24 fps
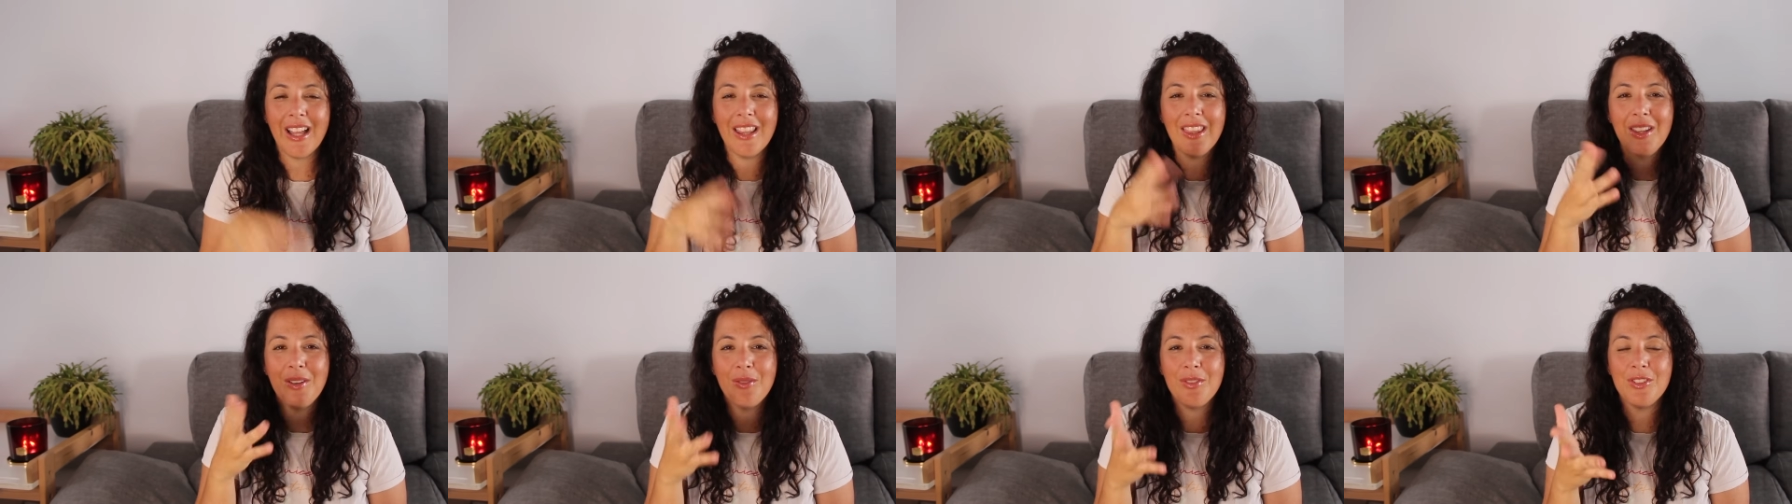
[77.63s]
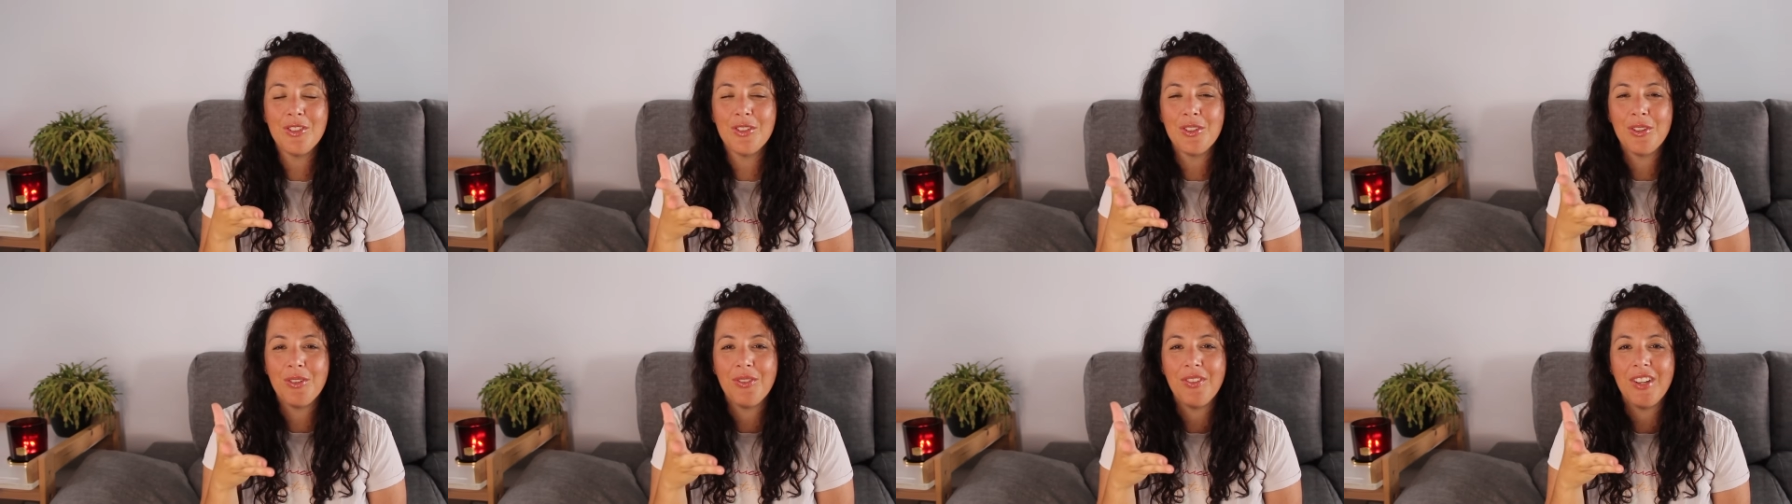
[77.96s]
and the
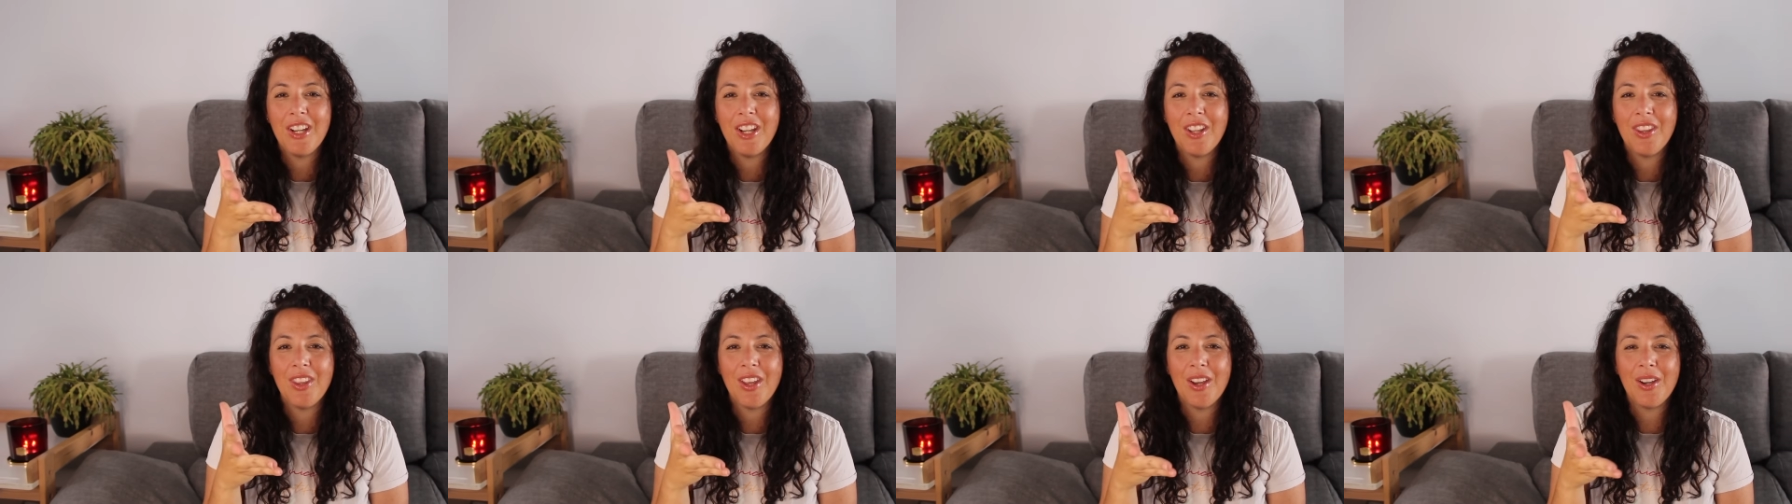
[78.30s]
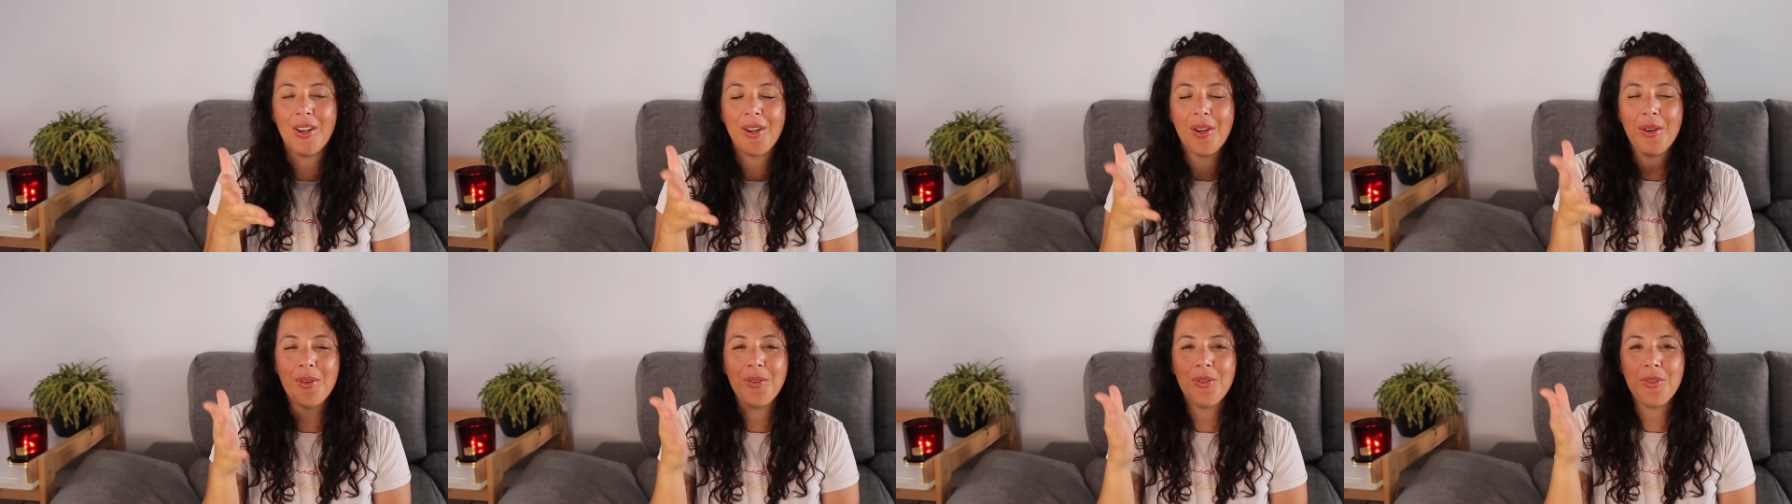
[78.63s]
original video that
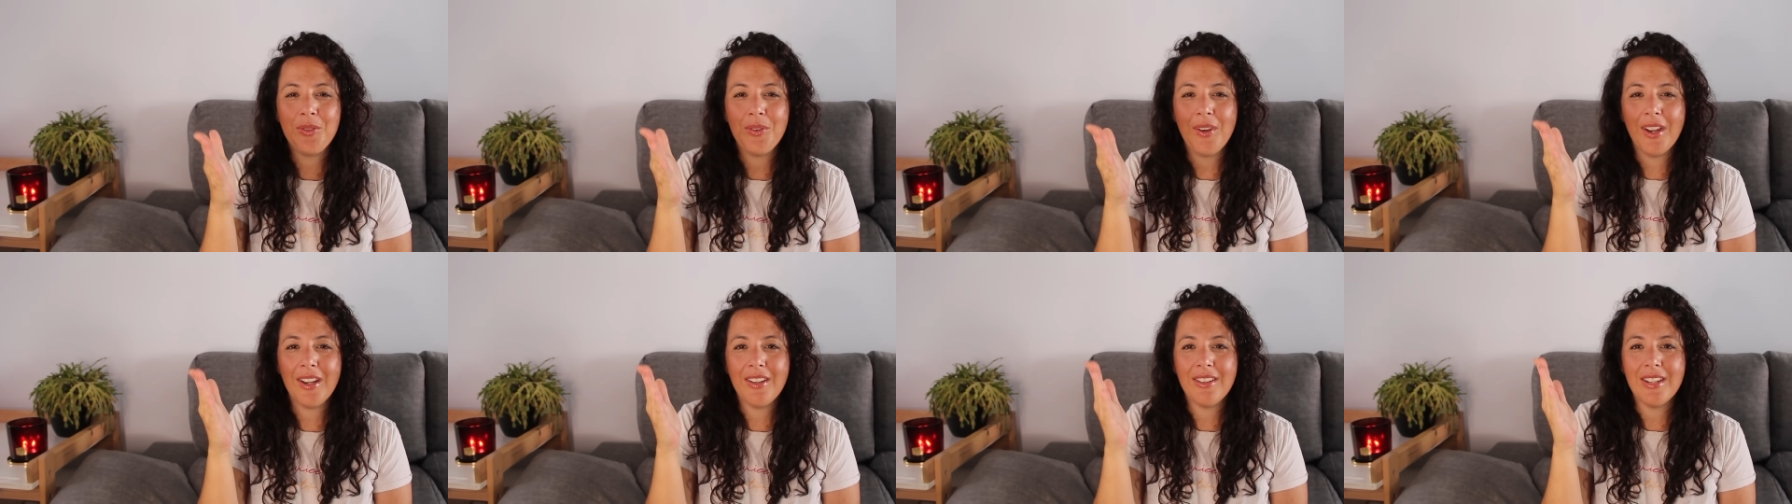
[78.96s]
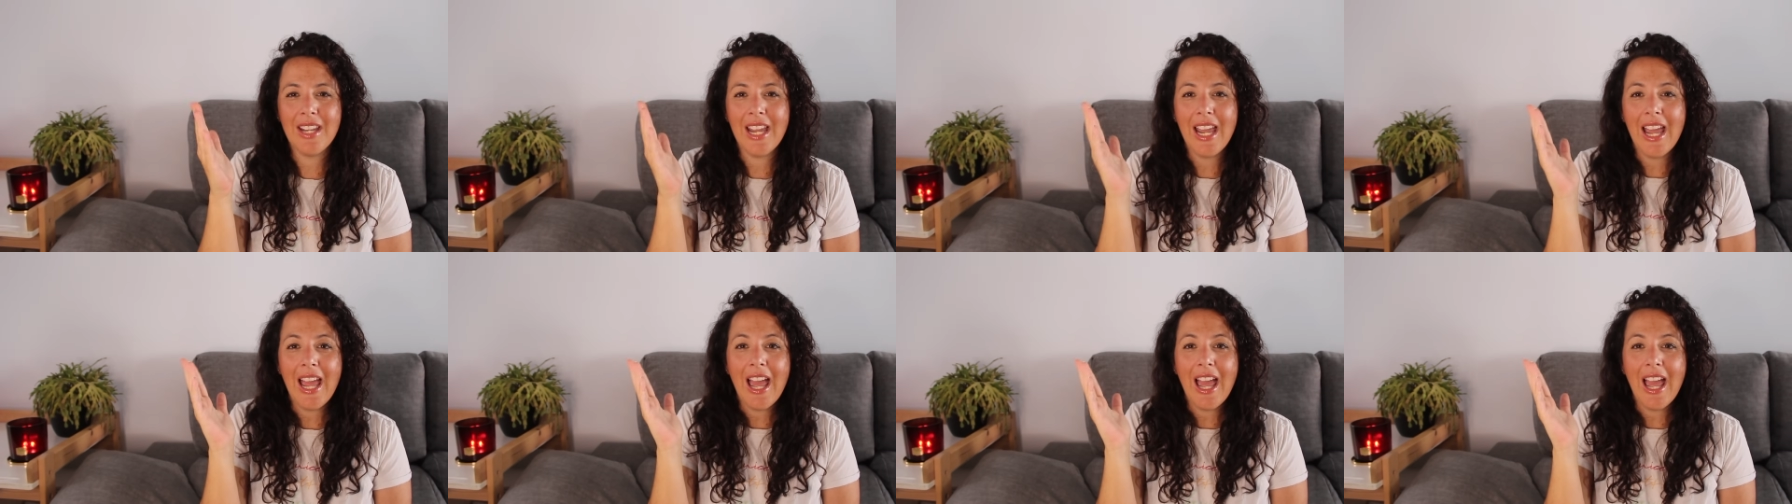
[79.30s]
I know to it.